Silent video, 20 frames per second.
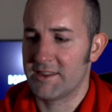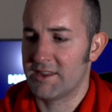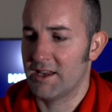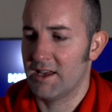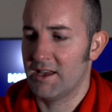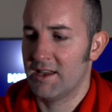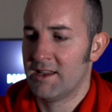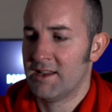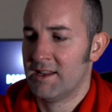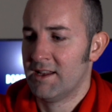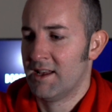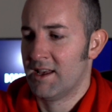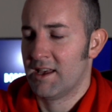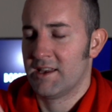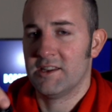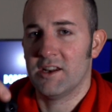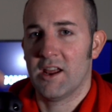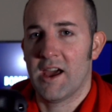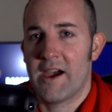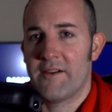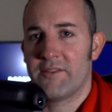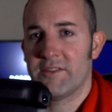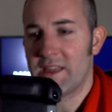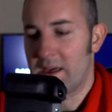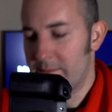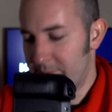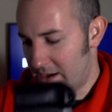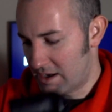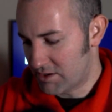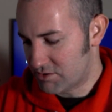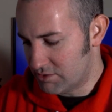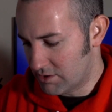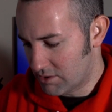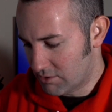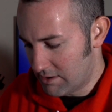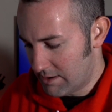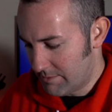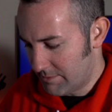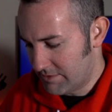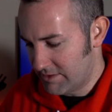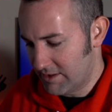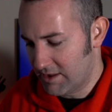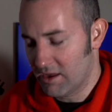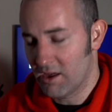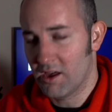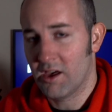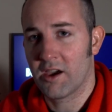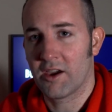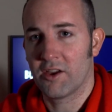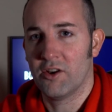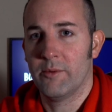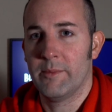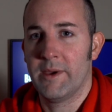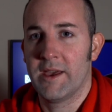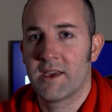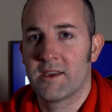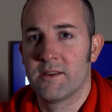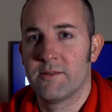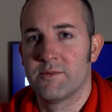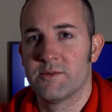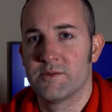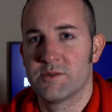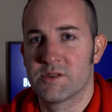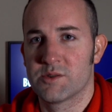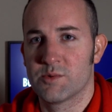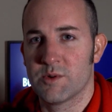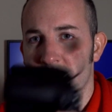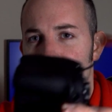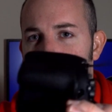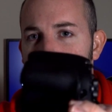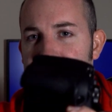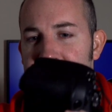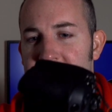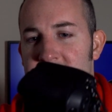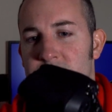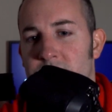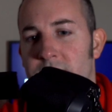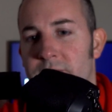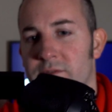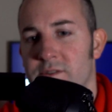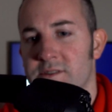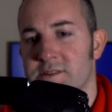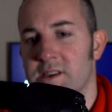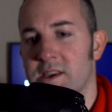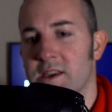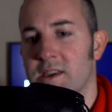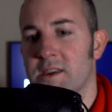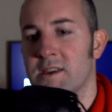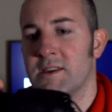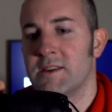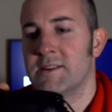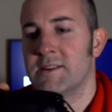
that, having that battery grip and the ergonomic, we'll switch back to this one for a sec,